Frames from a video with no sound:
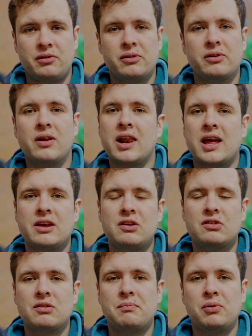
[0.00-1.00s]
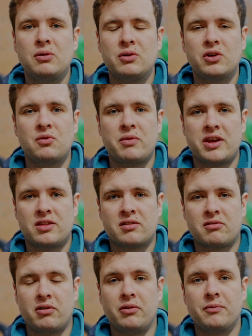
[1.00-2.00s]
it'll allow you to pull your weight
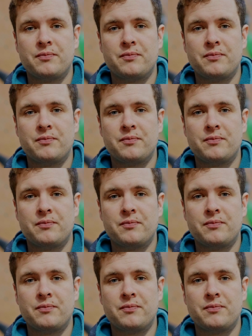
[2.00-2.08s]
through.